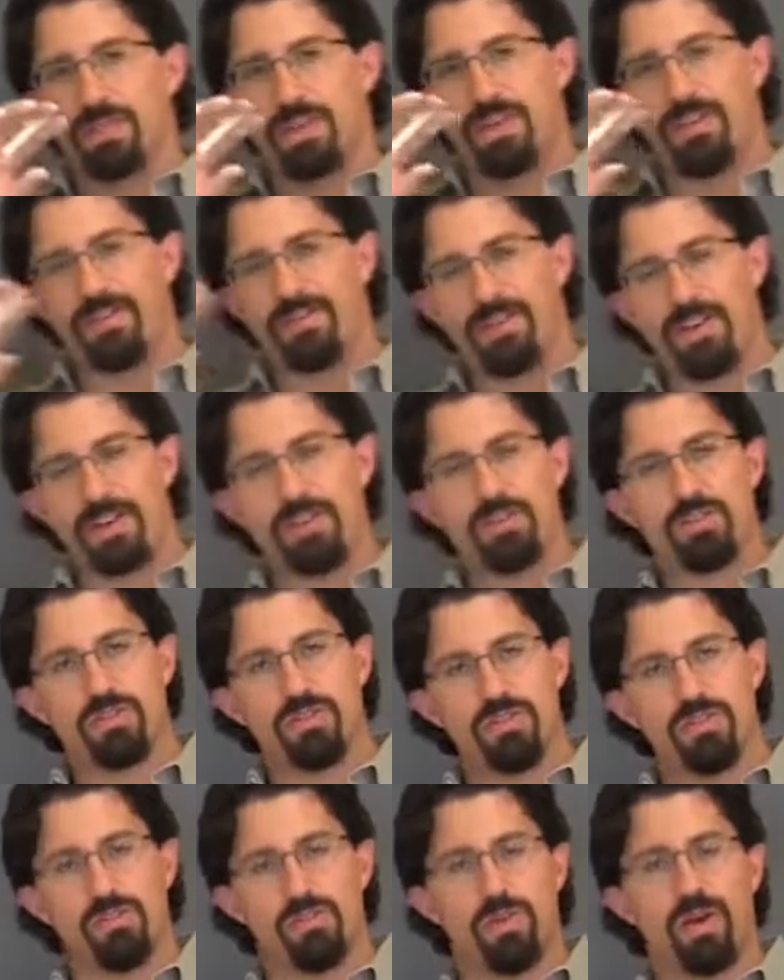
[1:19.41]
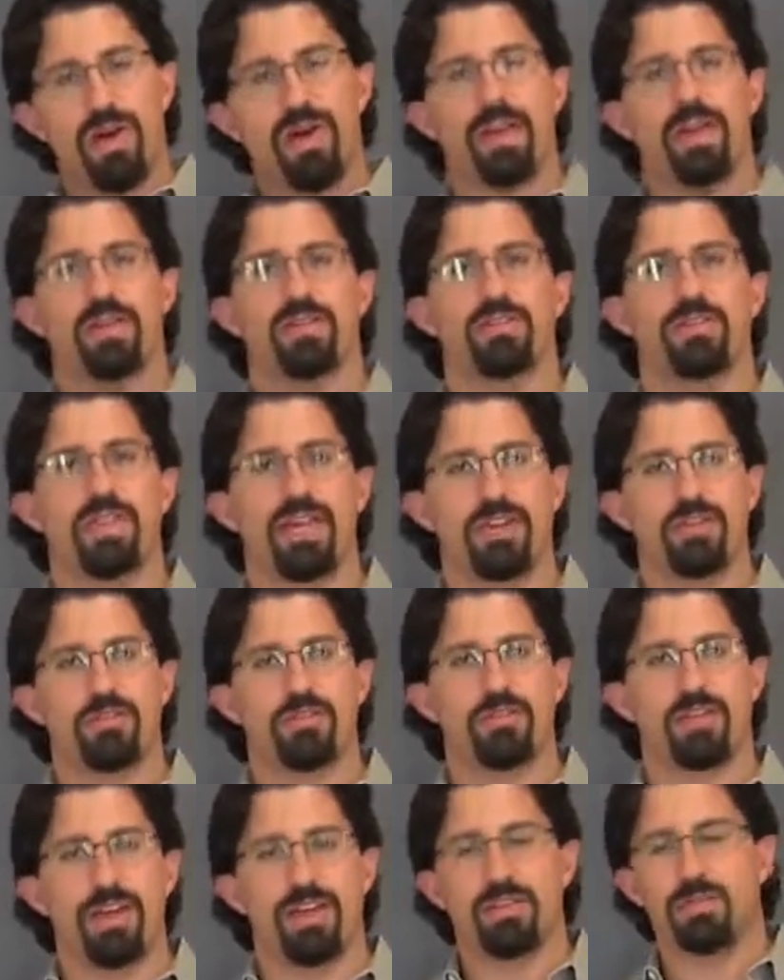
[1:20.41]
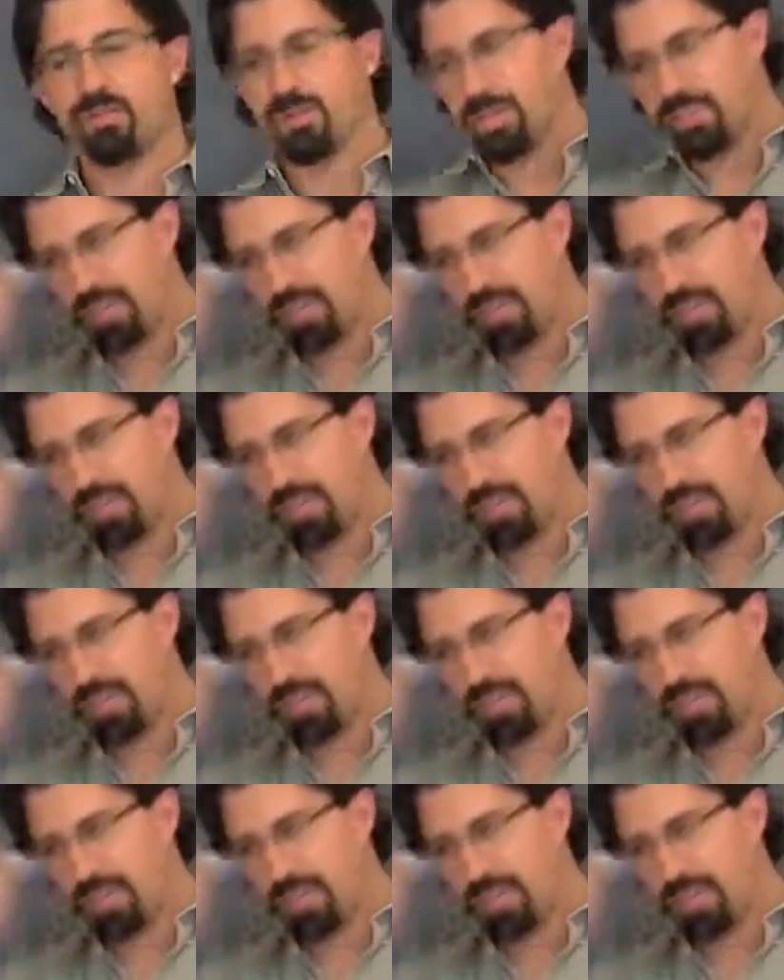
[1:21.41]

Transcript: a function of y on that side, we